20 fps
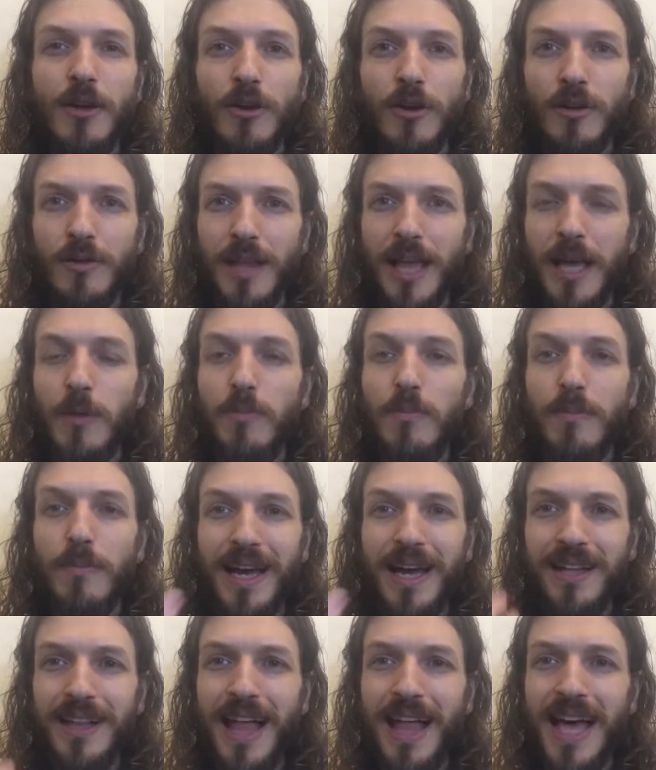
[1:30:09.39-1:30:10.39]
or like my
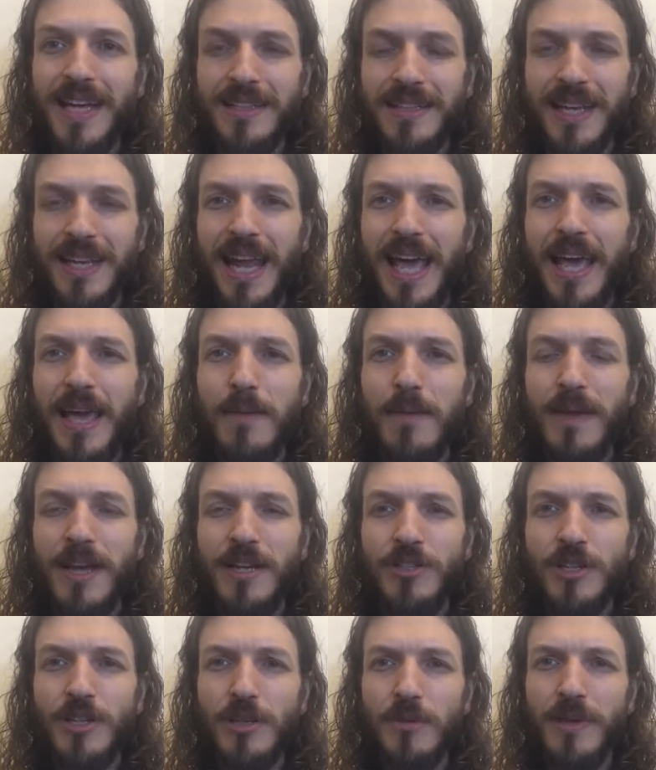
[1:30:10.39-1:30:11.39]
client today
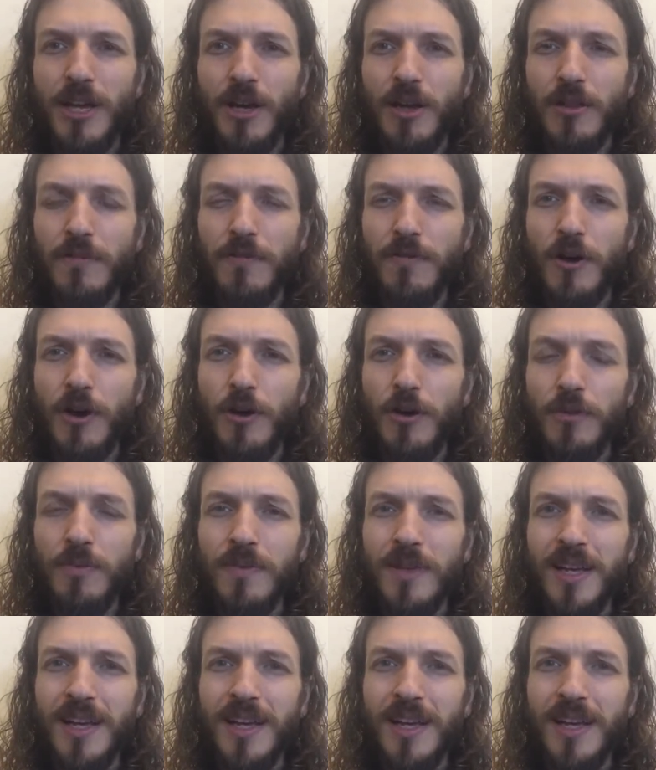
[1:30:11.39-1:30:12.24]
mentioned to me on the phone,